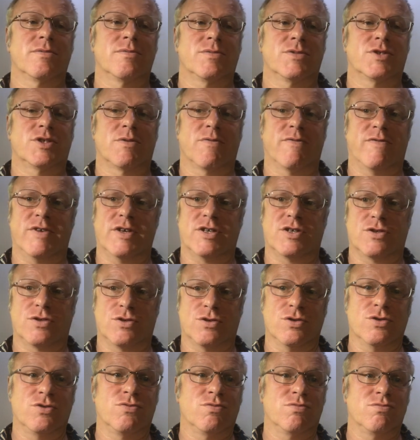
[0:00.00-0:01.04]
Some of it's
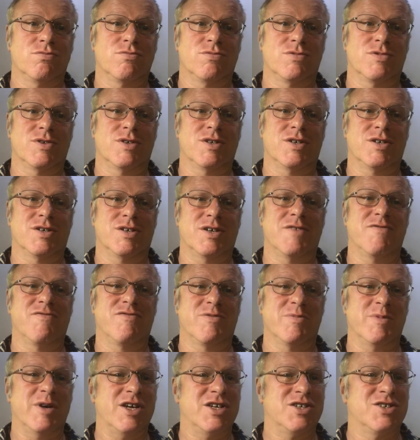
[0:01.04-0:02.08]
good
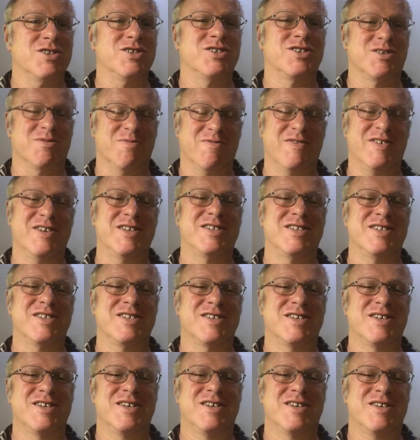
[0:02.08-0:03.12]
information, some of it
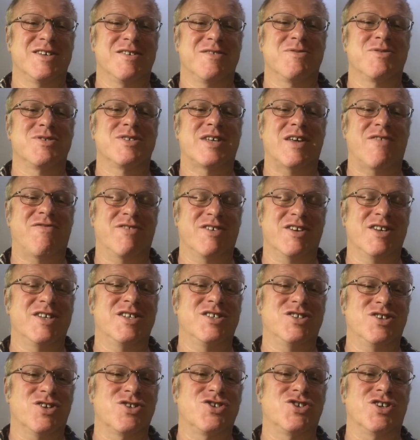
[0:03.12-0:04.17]
was definitely
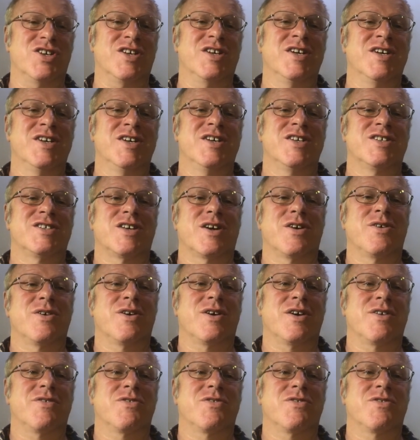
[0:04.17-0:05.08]
dodgy. So